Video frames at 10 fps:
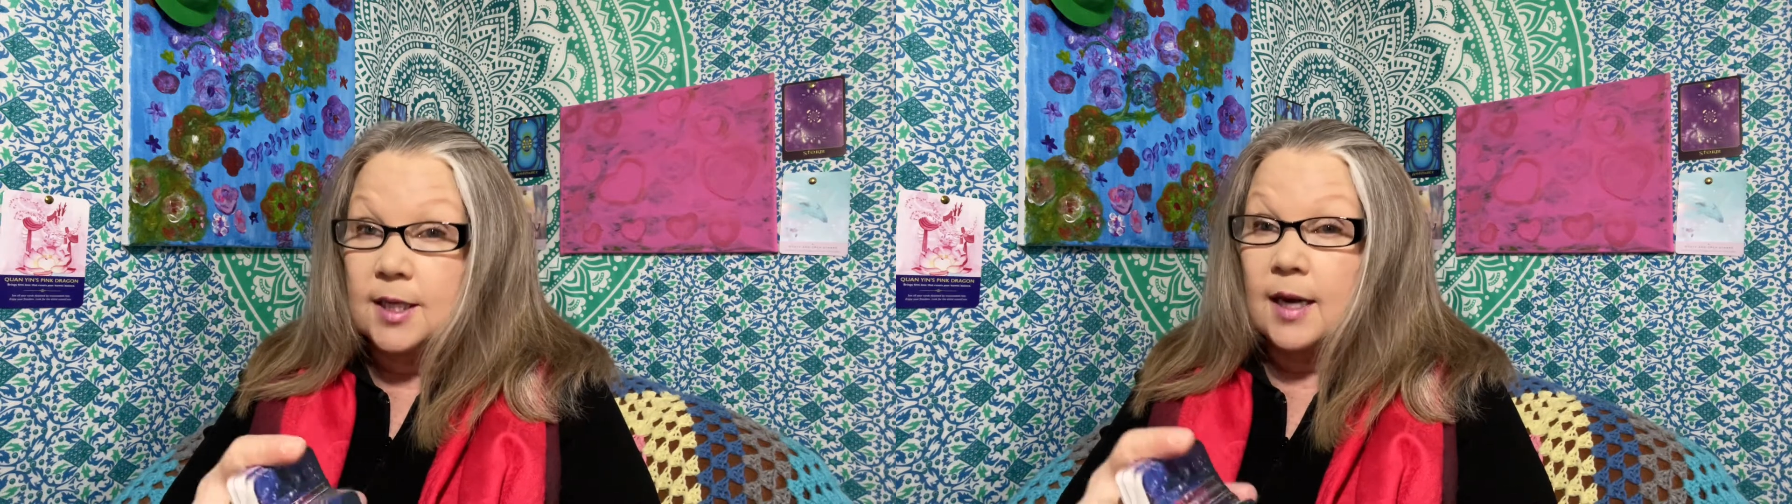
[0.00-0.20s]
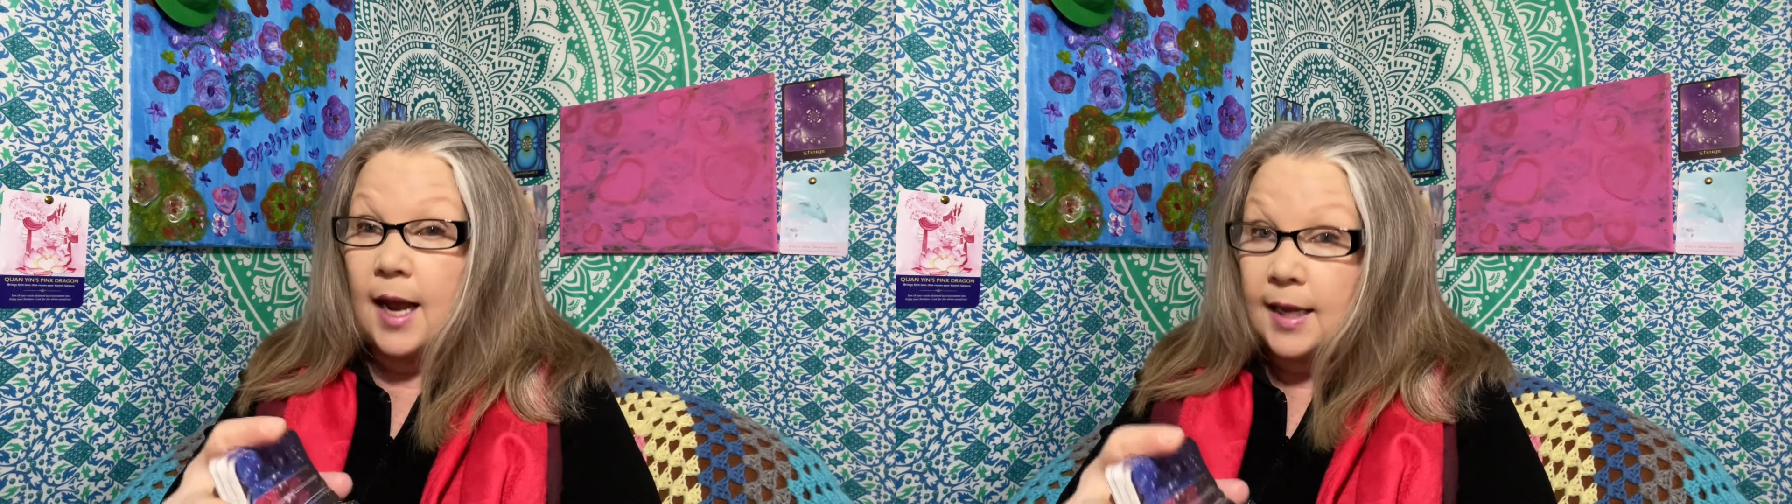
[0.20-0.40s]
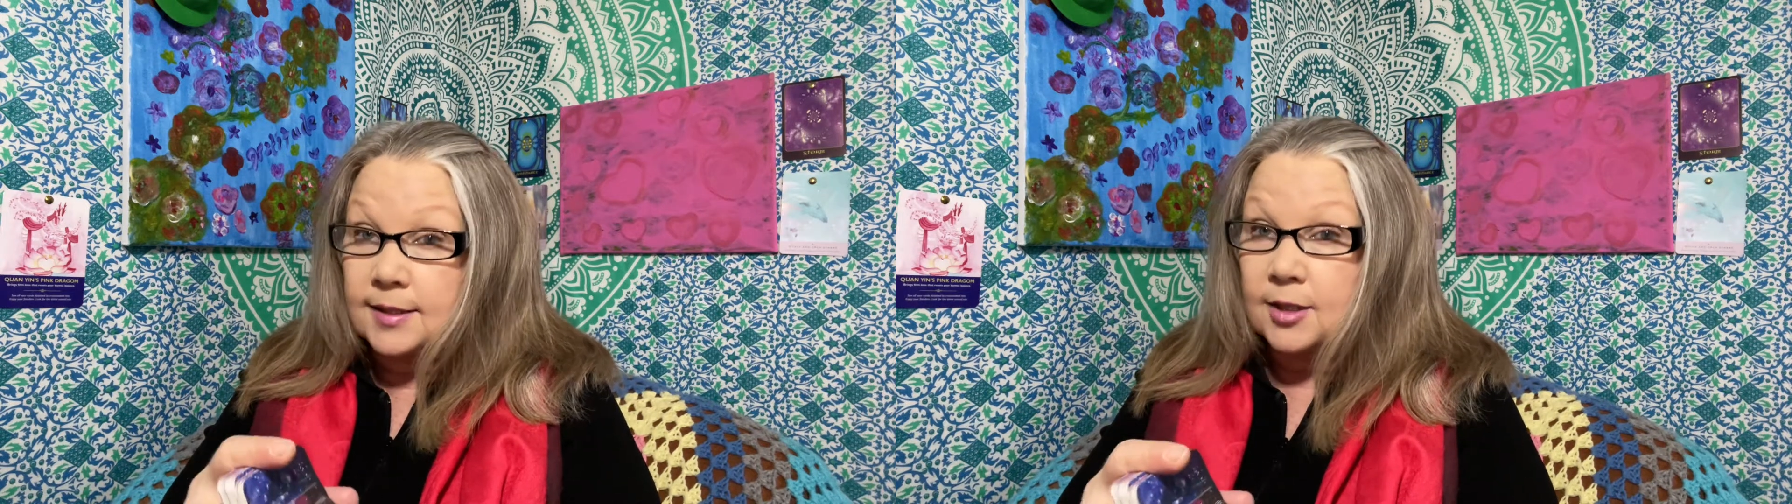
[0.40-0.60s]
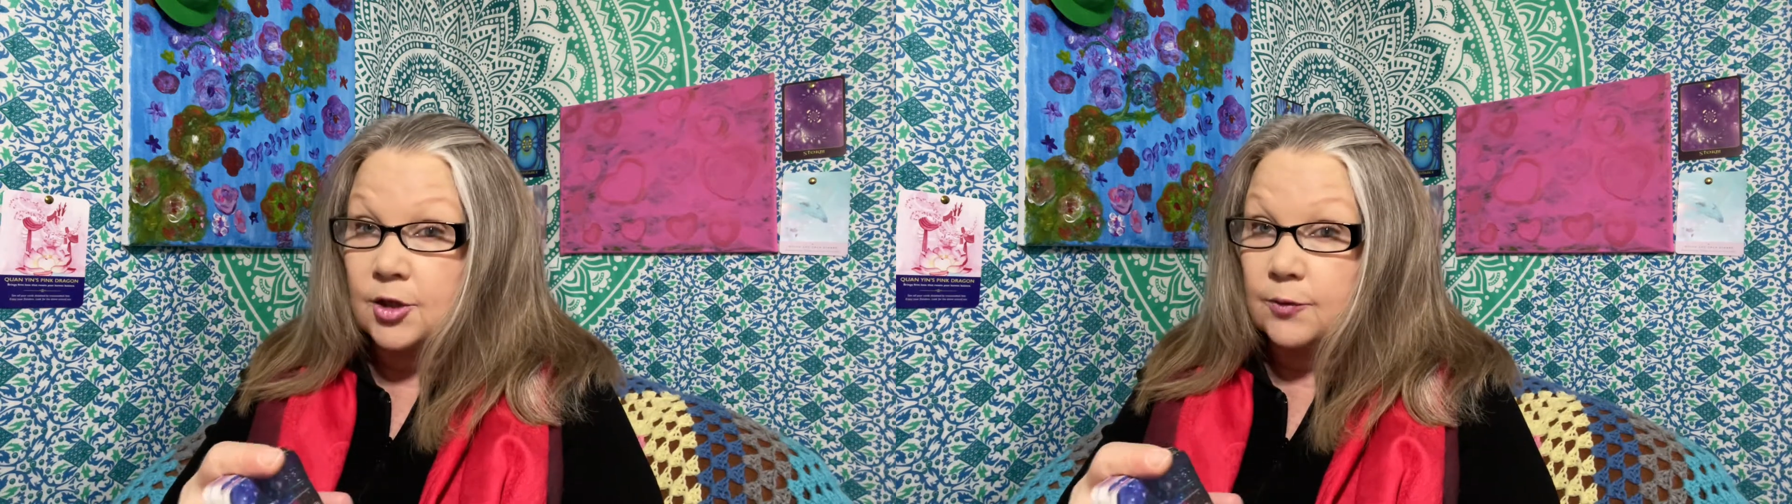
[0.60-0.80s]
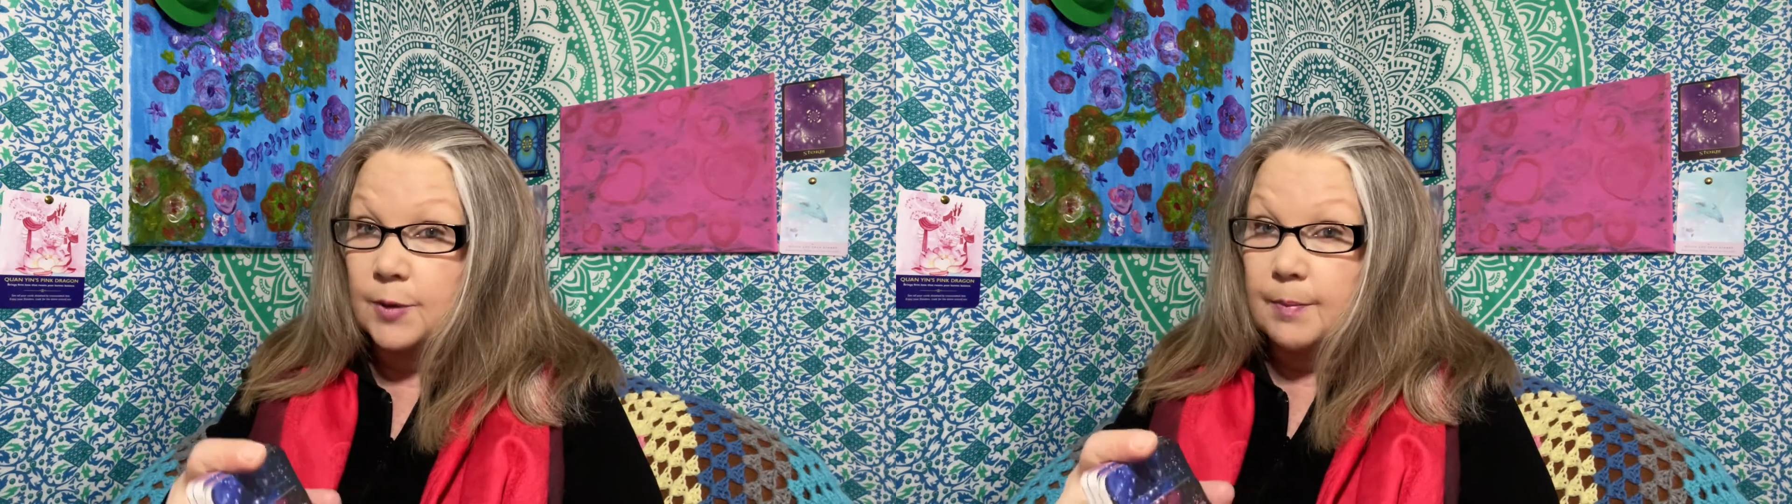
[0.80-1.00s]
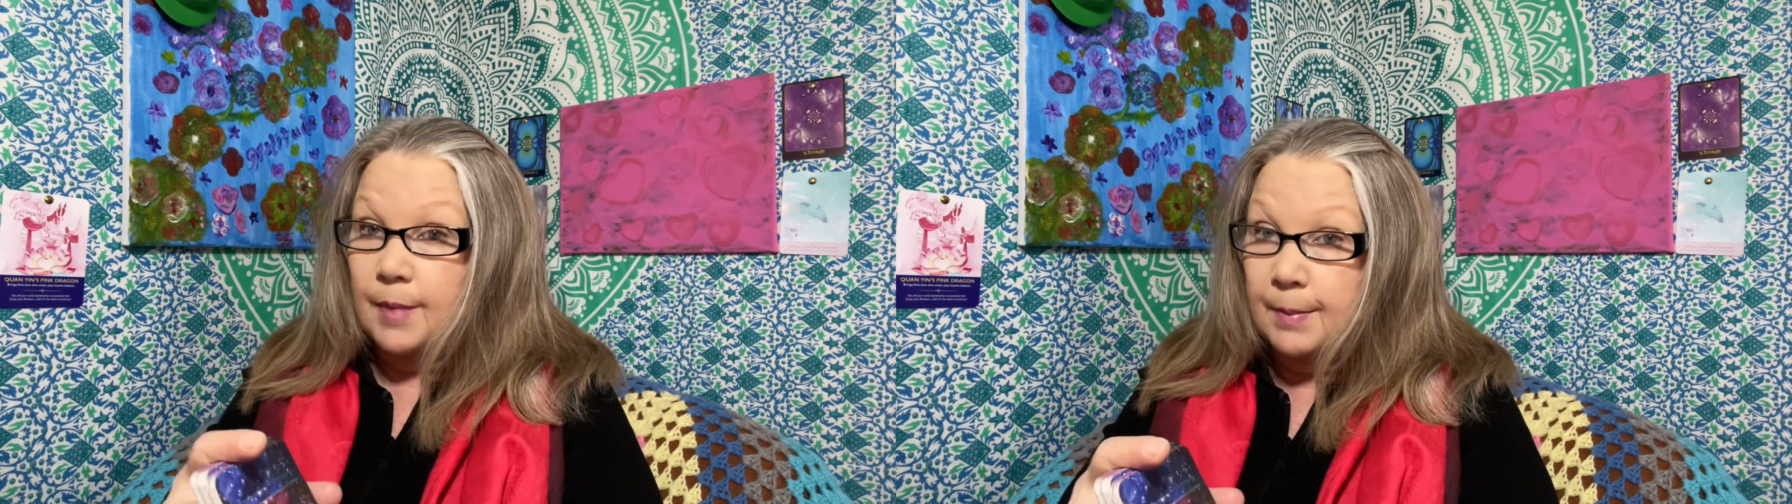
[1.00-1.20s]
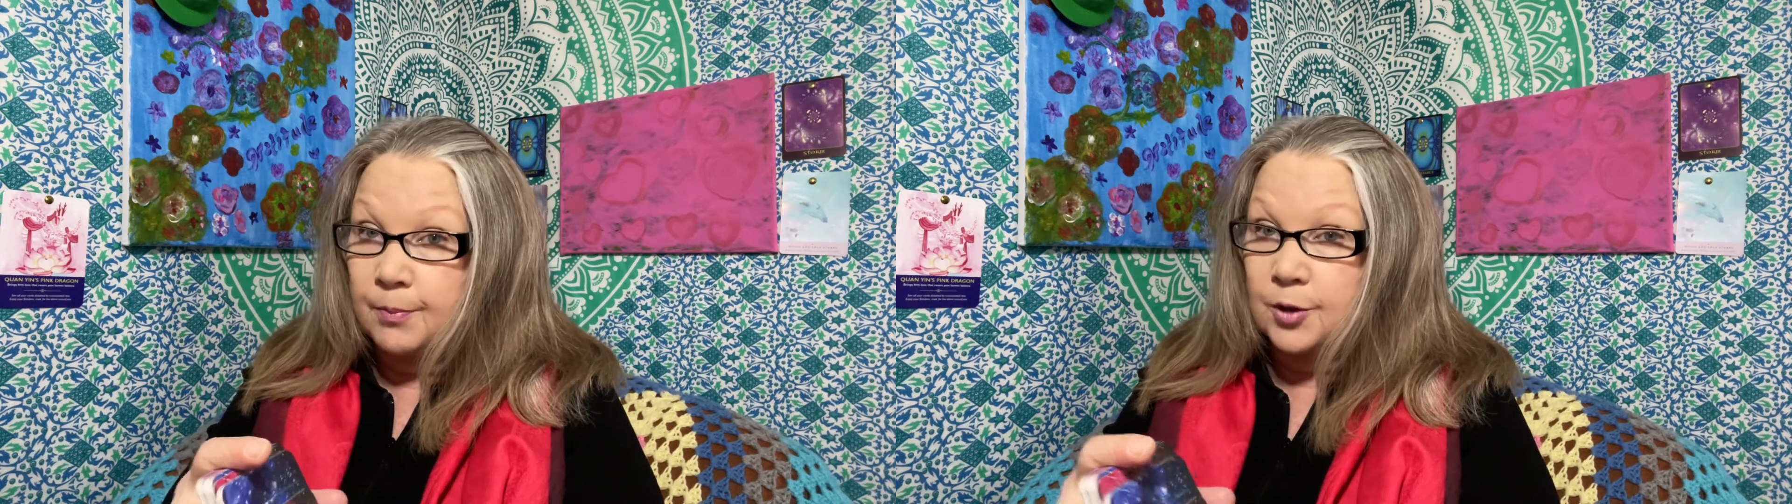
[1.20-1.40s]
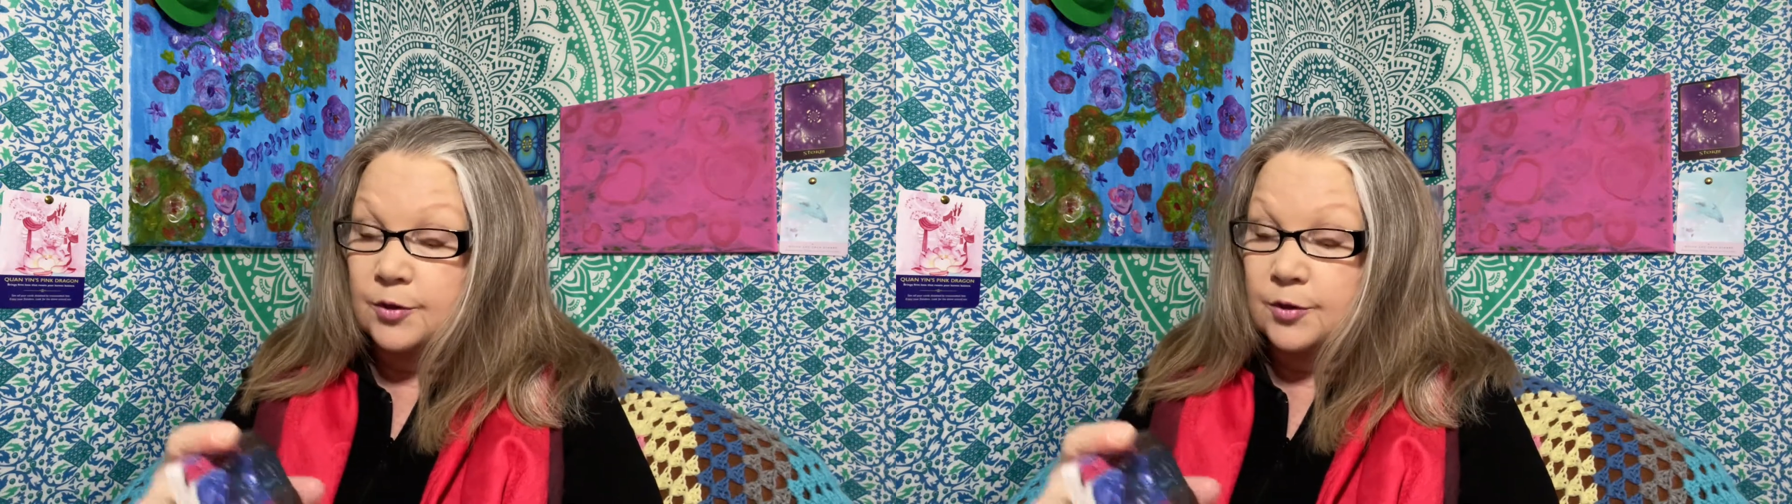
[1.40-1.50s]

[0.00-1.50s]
and ask to remember